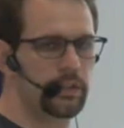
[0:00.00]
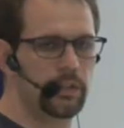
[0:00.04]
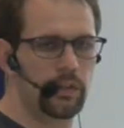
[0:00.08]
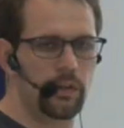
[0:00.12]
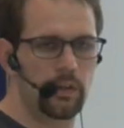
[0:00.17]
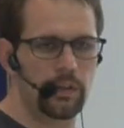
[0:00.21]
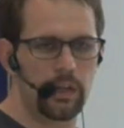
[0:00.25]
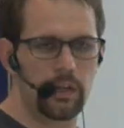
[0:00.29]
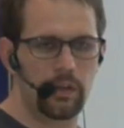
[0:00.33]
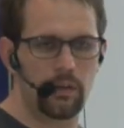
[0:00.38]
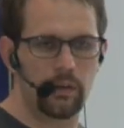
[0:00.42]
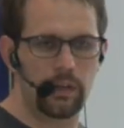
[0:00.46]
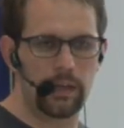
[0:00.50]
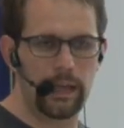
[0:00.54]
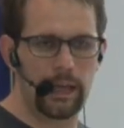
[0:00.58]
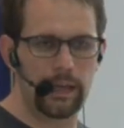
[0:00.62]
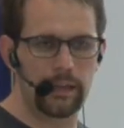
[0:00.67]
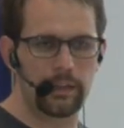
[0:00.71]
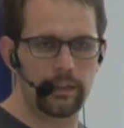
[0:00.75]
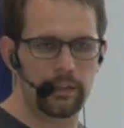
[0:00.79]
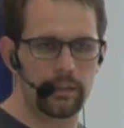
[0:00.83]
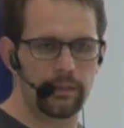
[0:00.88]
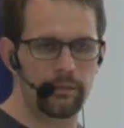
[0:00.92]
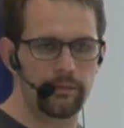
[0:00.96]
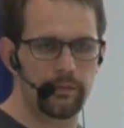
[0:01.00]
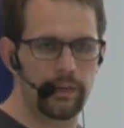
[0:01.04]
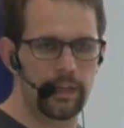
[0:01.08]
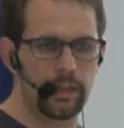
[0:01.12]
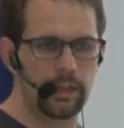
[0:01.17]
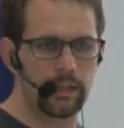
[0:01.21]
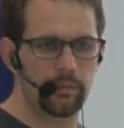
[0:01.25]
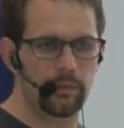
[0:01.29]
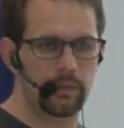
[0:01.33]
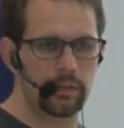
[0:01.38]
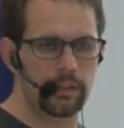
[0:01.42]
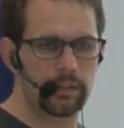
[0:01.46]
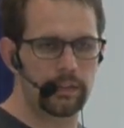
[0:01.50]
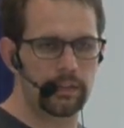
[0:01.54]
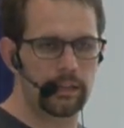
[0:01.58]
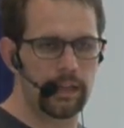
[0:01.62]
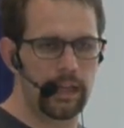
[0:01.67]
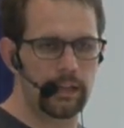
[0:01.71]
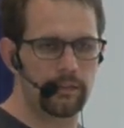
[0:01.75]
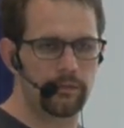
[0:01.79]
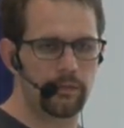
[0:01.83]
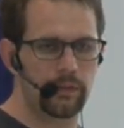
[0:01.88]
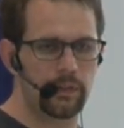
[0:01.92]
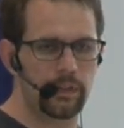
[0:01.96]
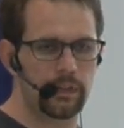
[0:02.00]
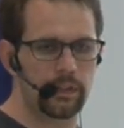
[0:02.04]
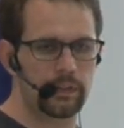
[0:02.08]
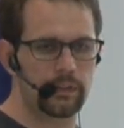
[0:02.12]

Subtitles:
on a collider variable in a network,